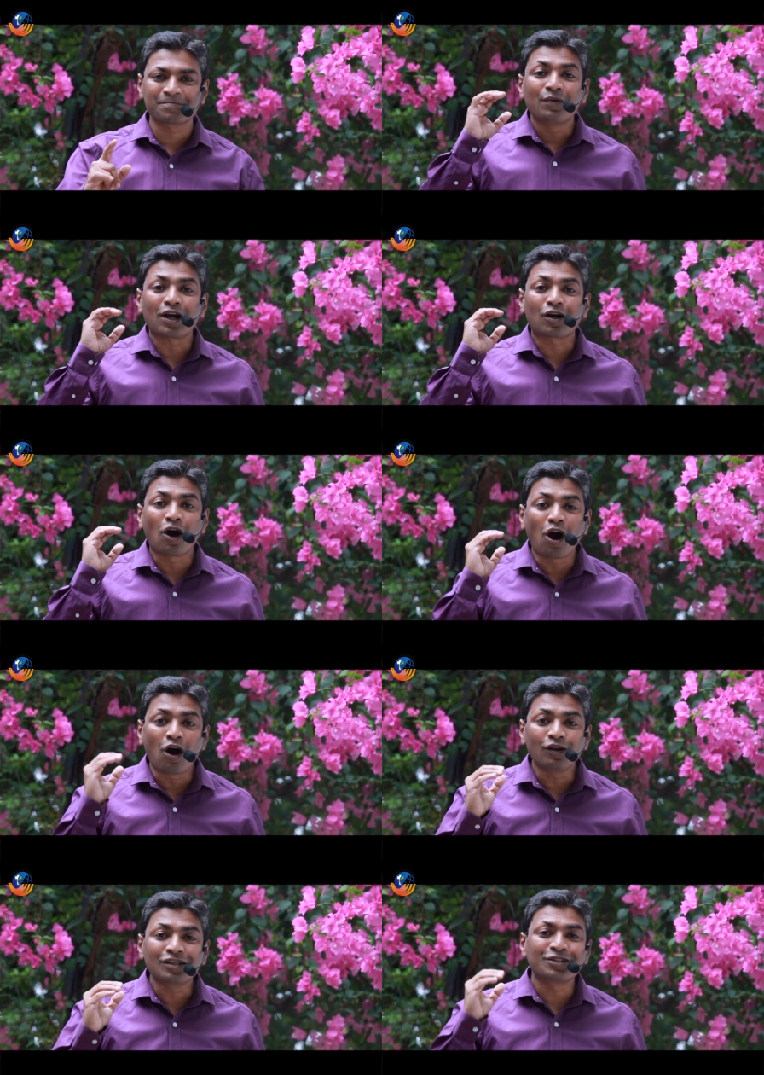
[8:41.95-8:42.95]
We are
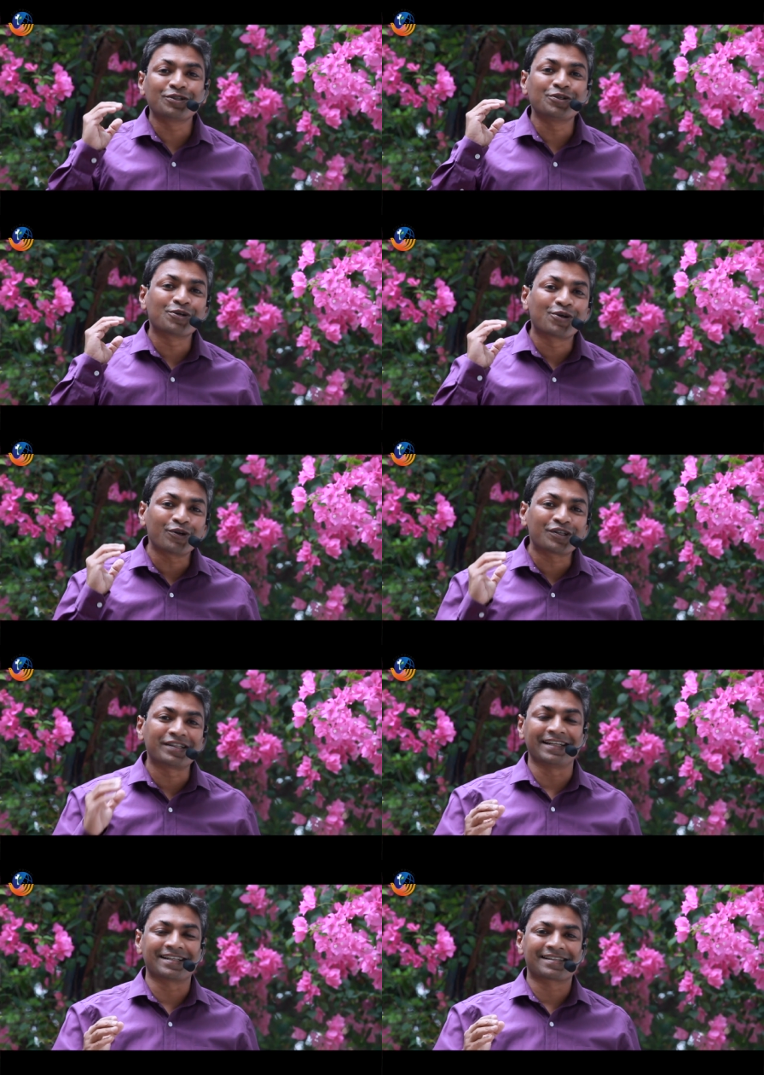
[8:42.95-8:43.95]
called to do good
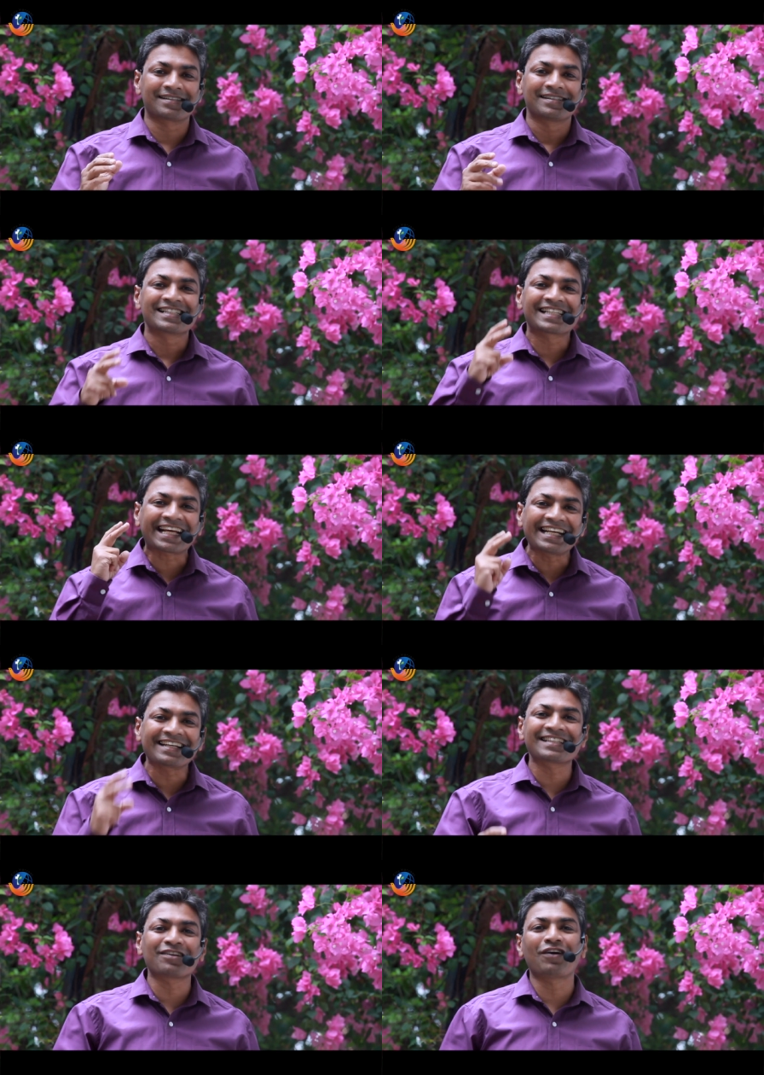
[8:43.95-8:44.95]
deeds. Second
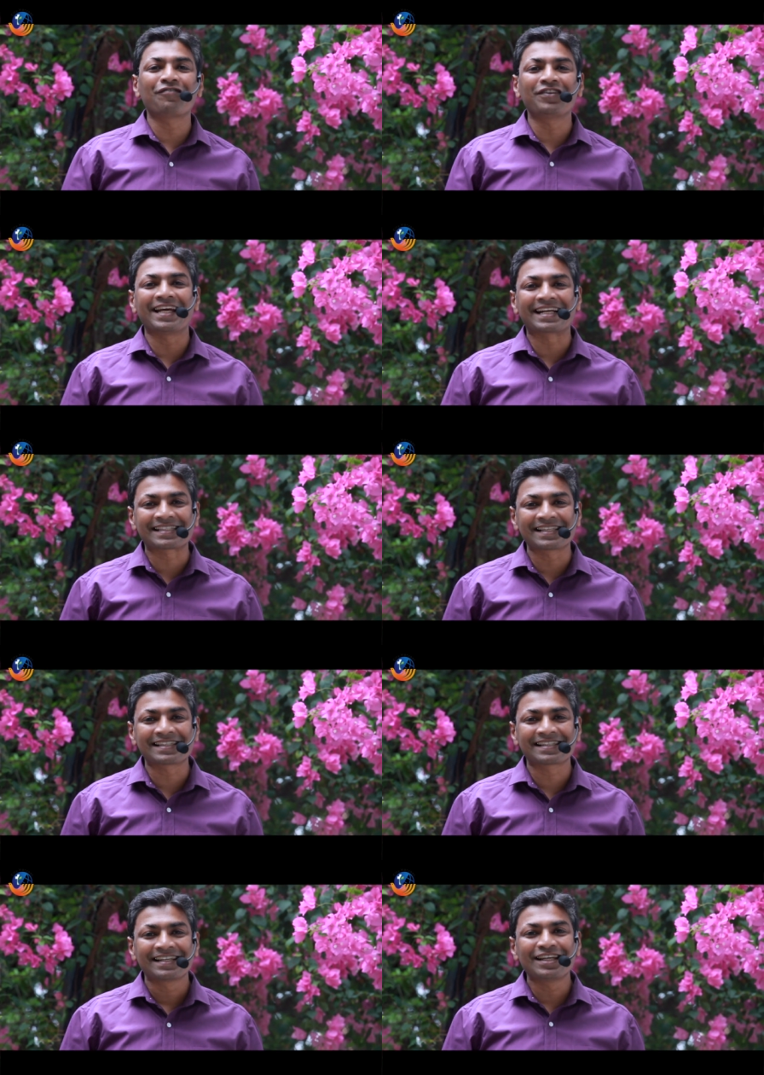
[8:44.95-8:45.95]
reason why we
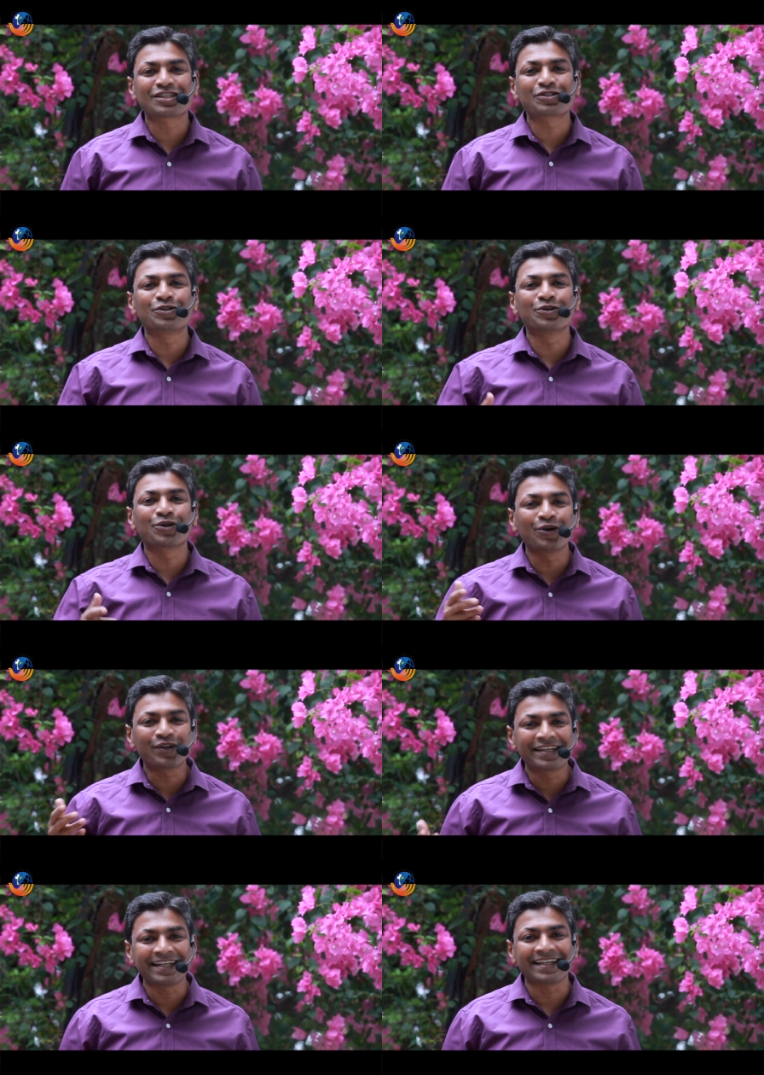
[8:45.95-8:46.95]
exist is to do
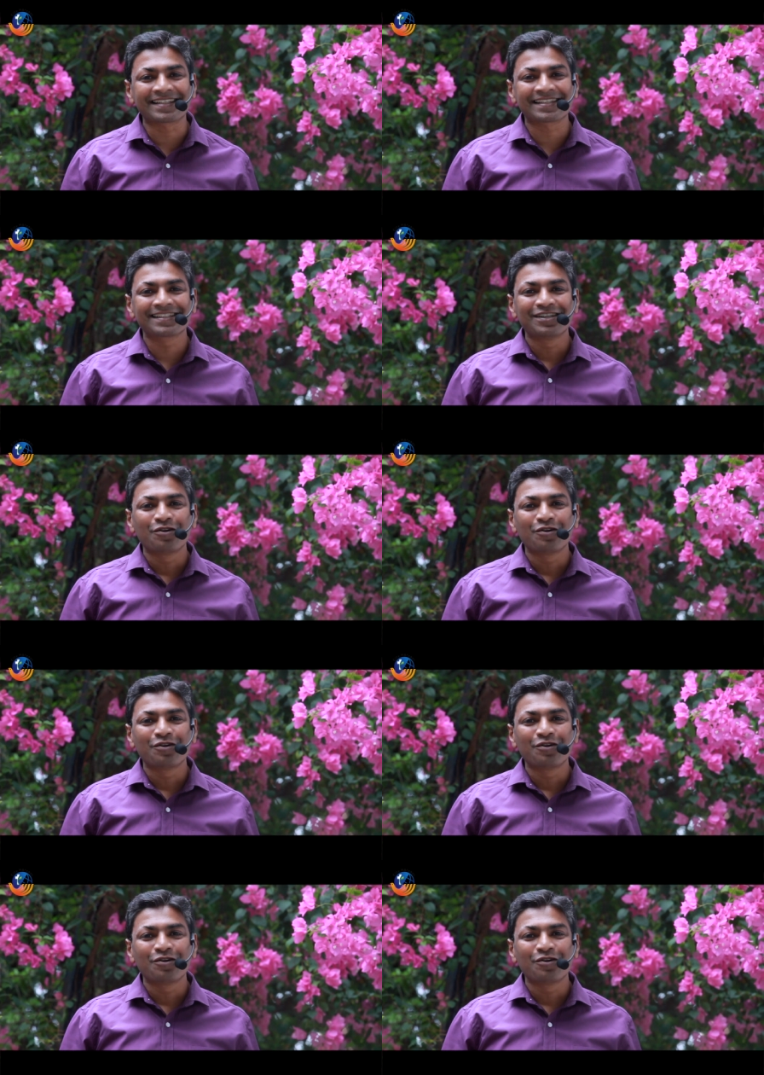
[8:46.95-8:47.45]
good deeds.